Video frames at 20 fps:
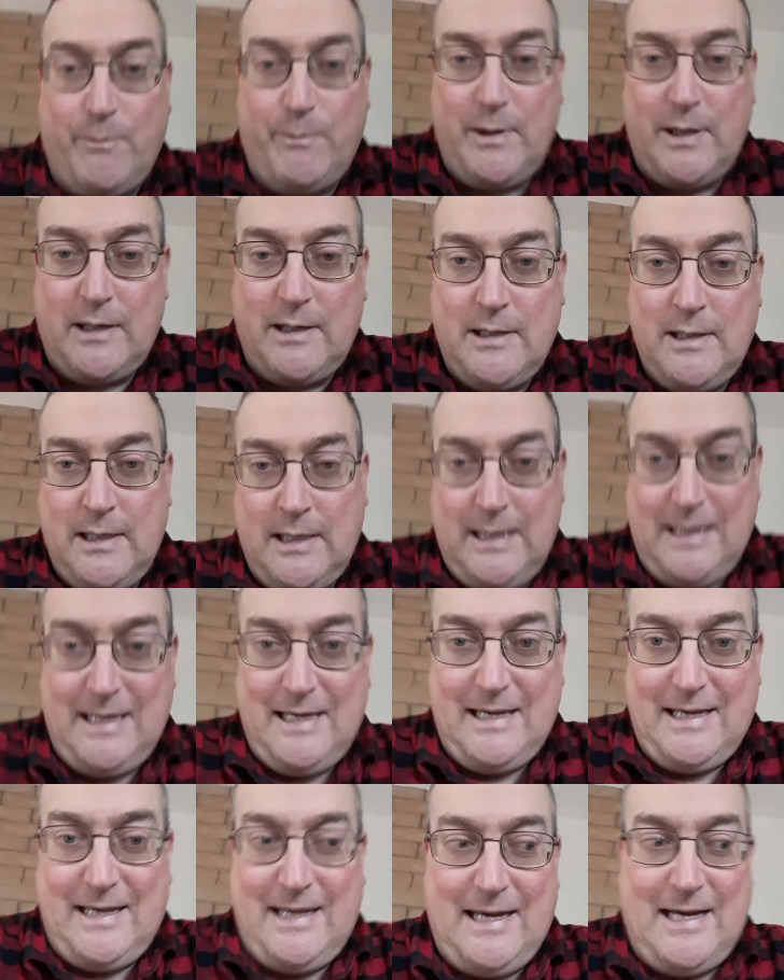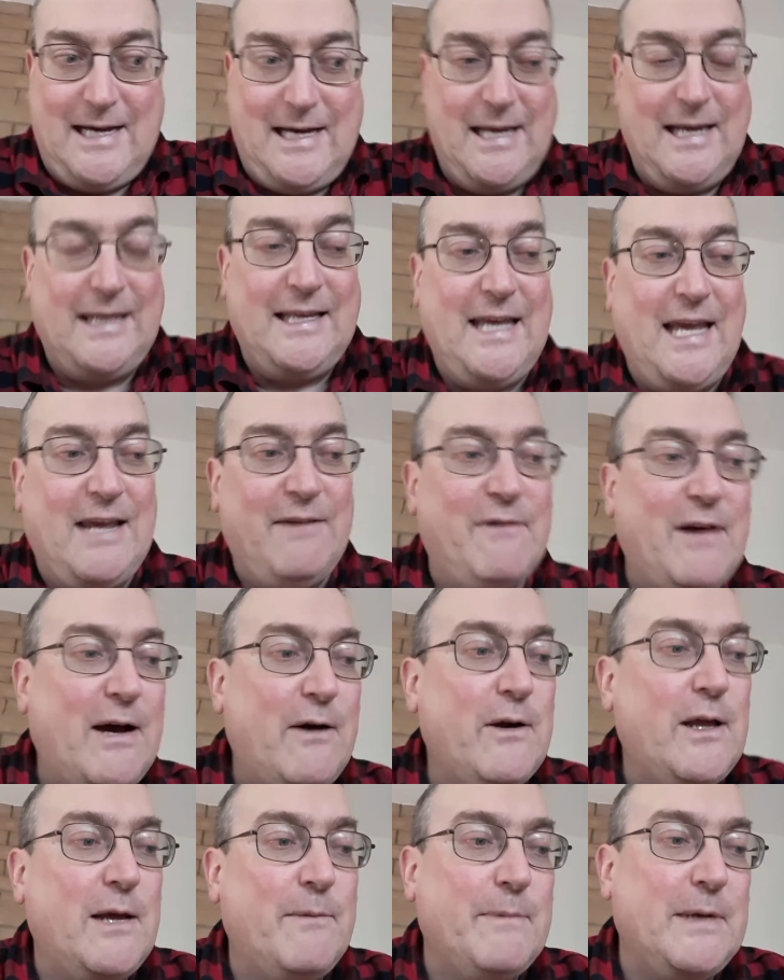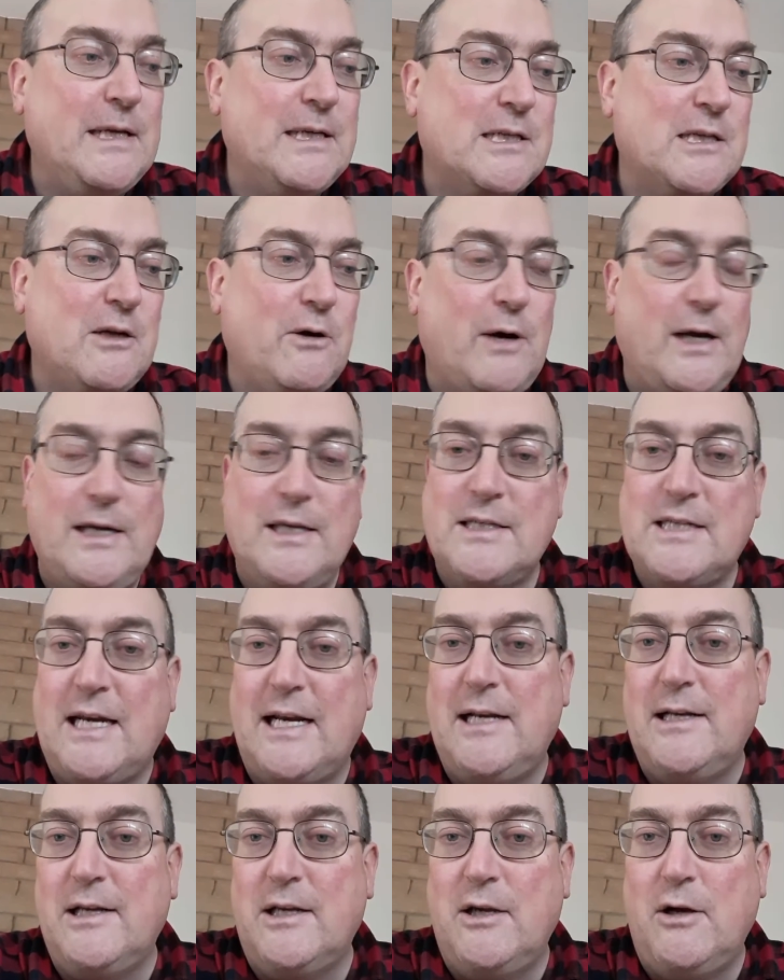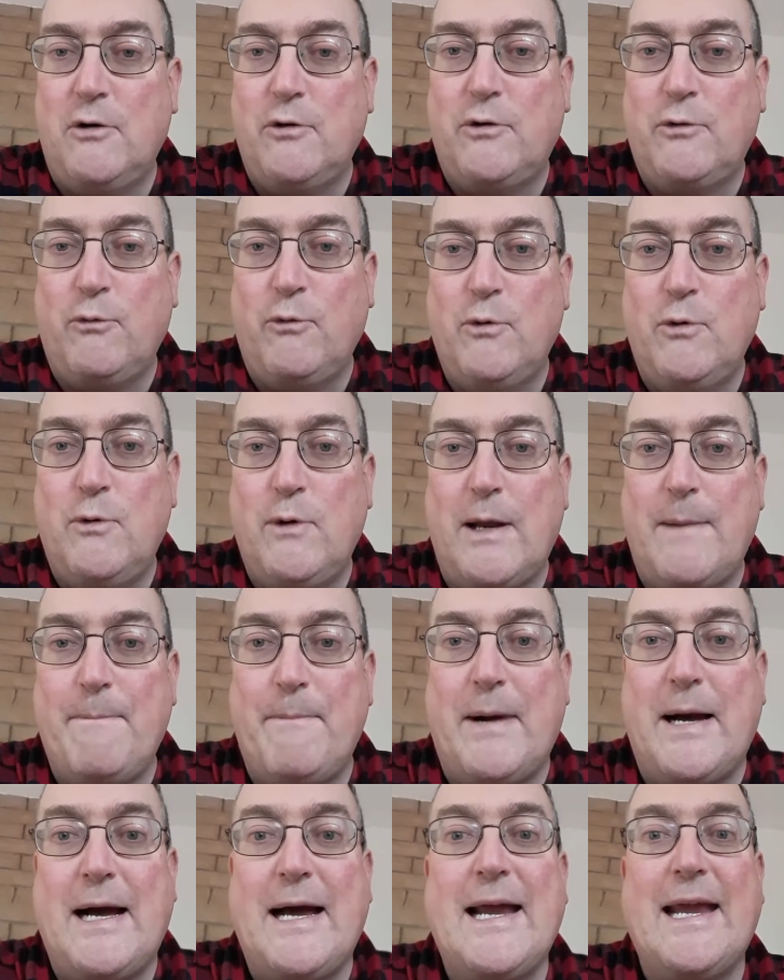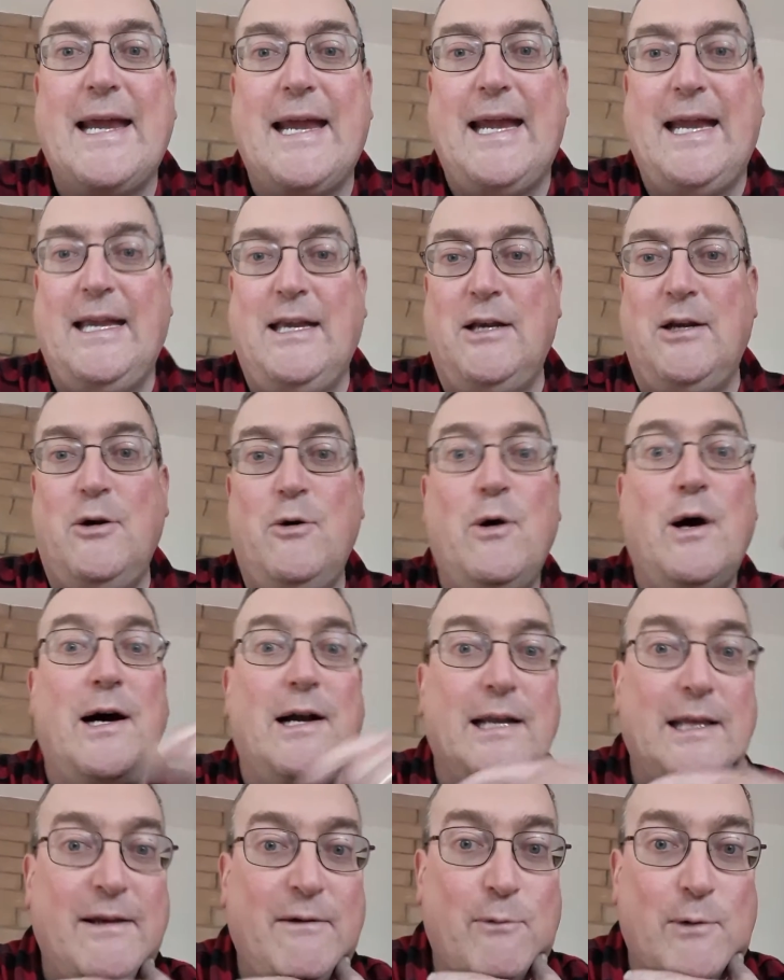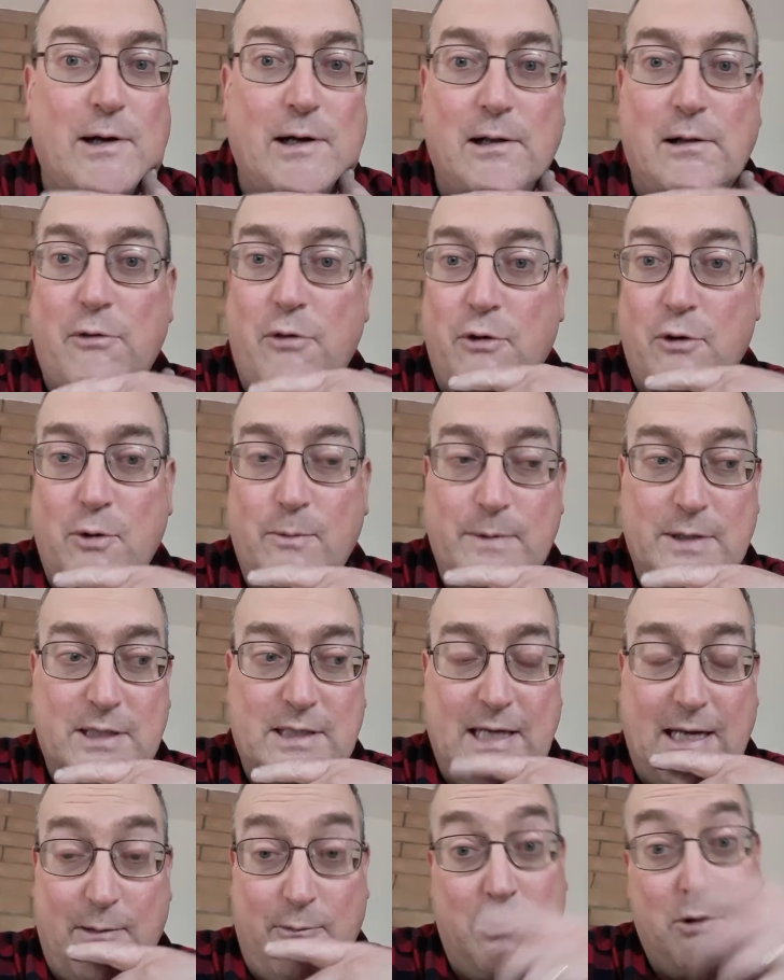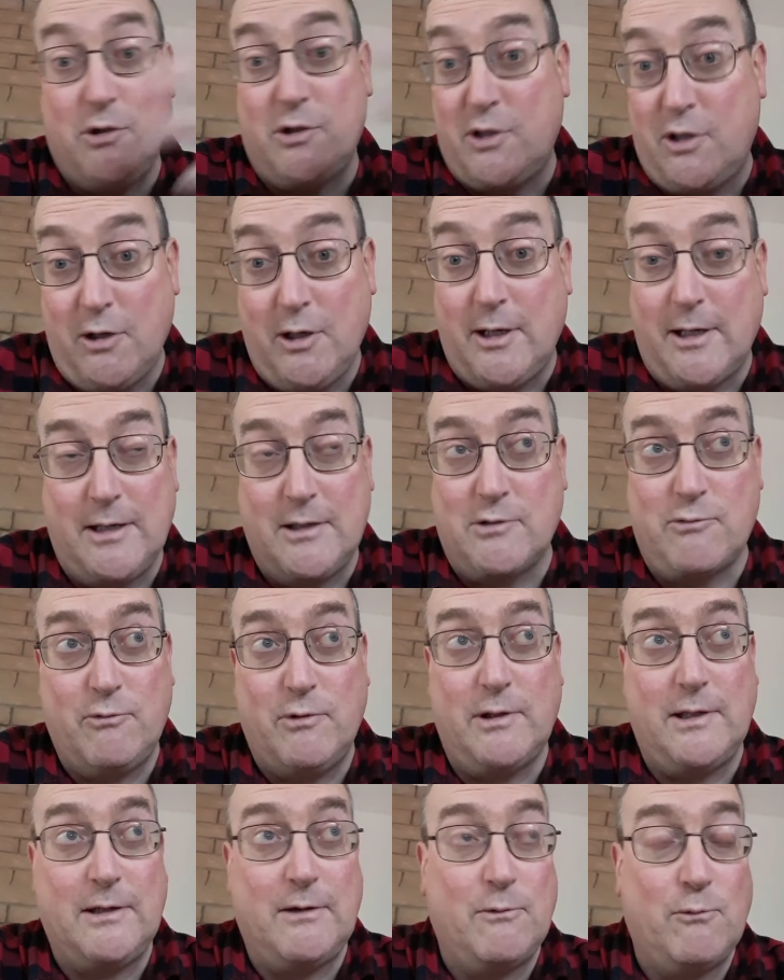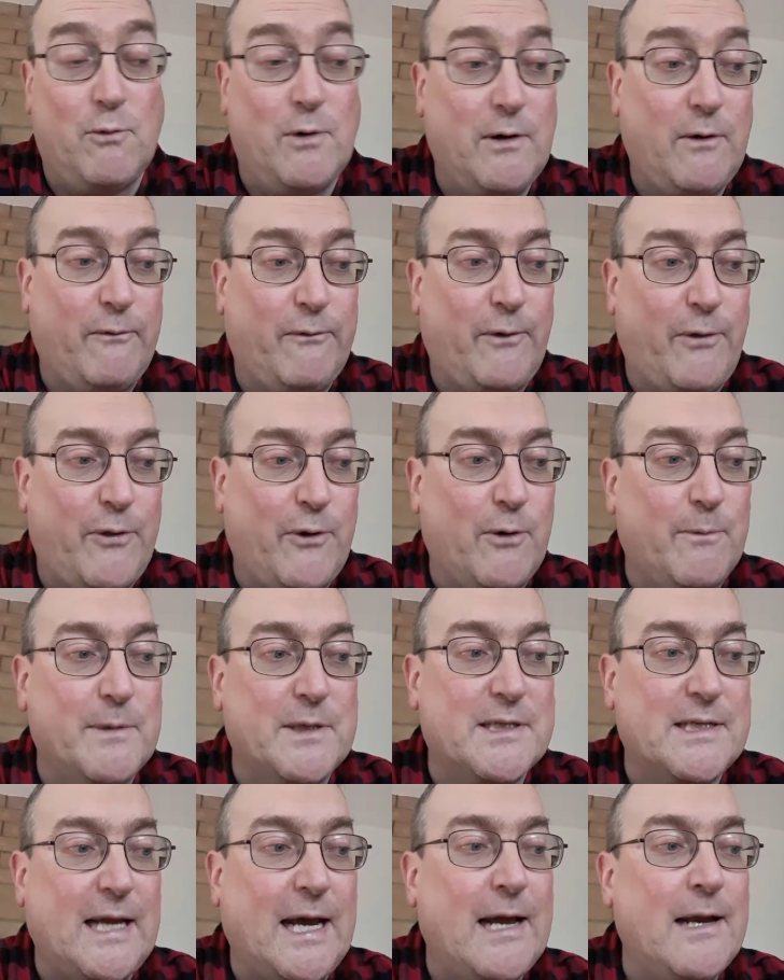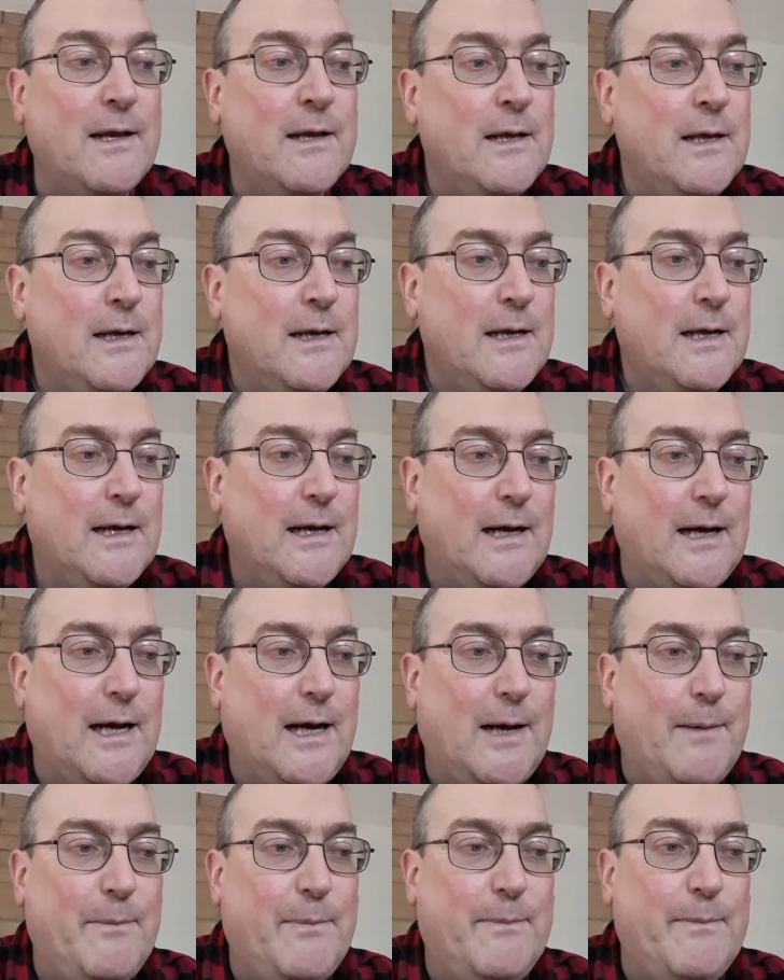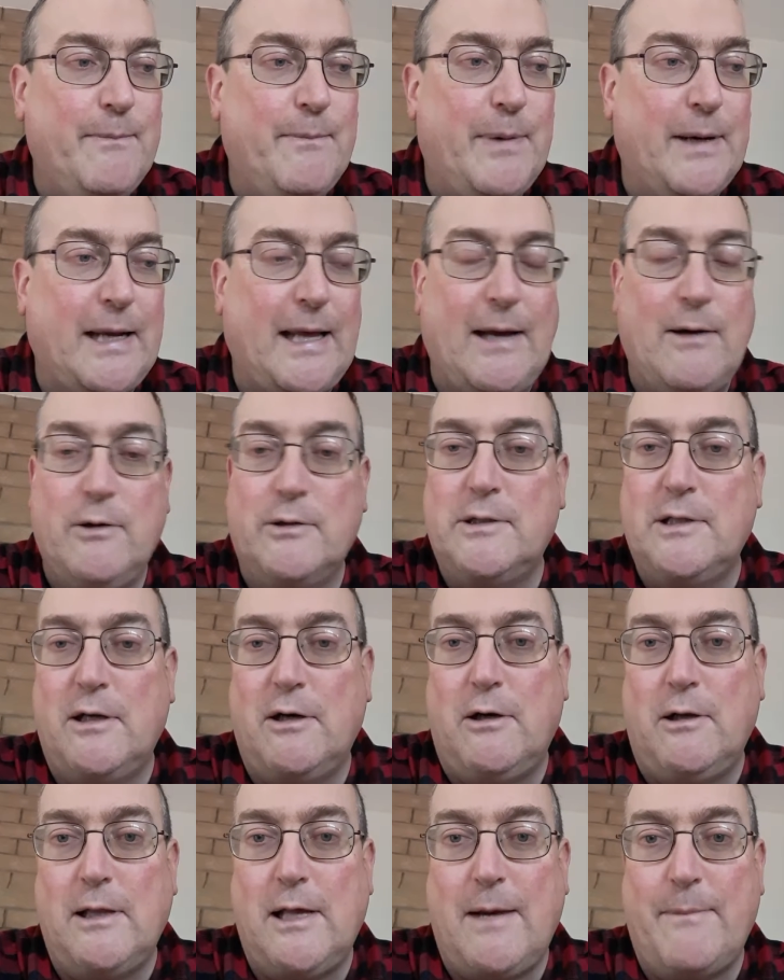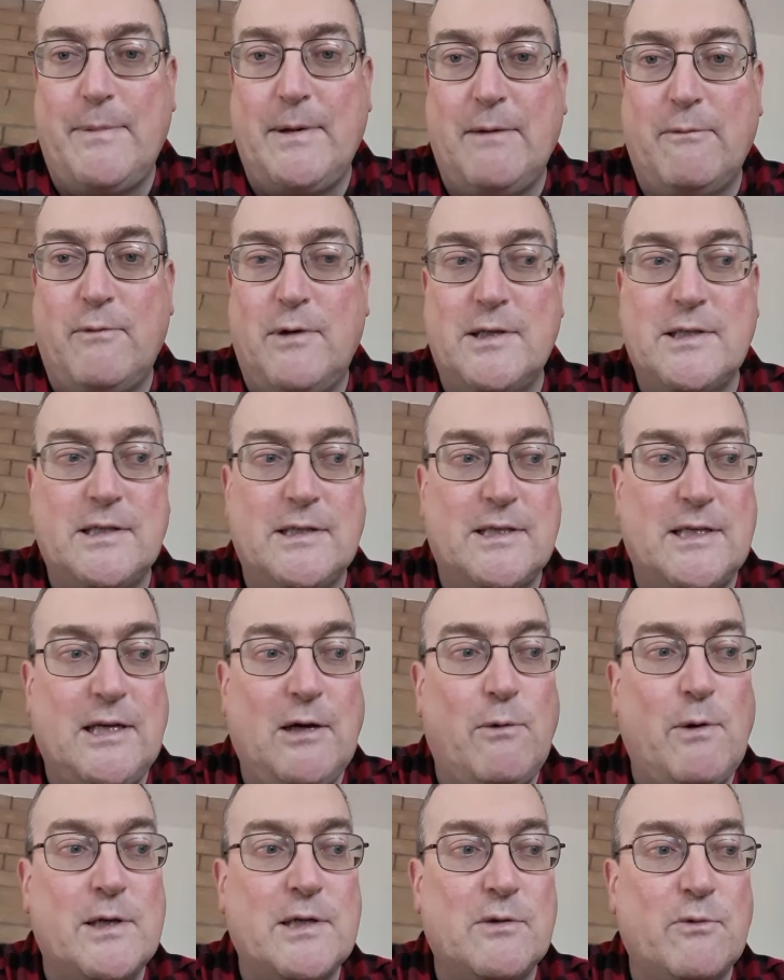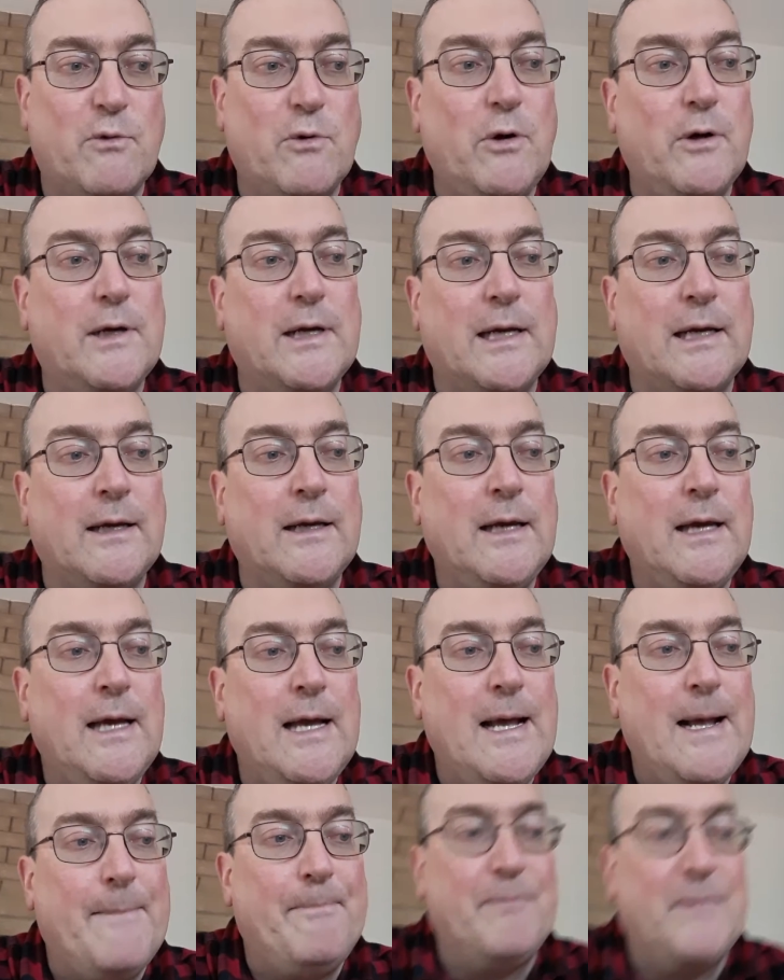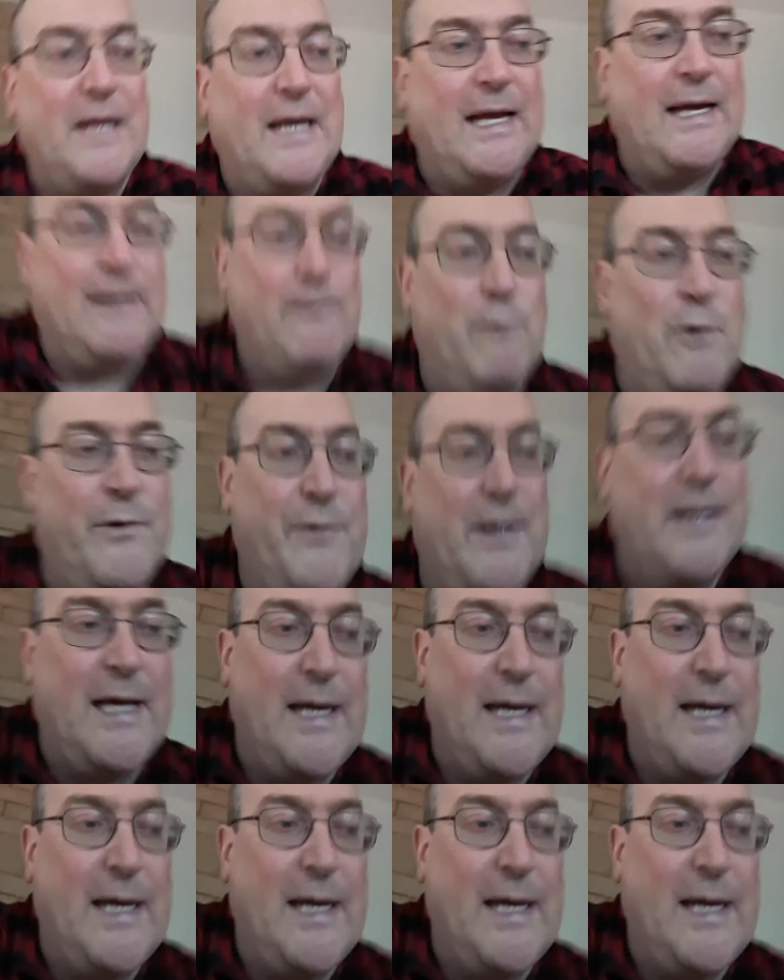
but it gave out on me, so I decided to go through and buy a new Honeywell thermostat, which is good. It's a really wonderful thermostat. But I hooked it all up, and it still wasn't working. And one thing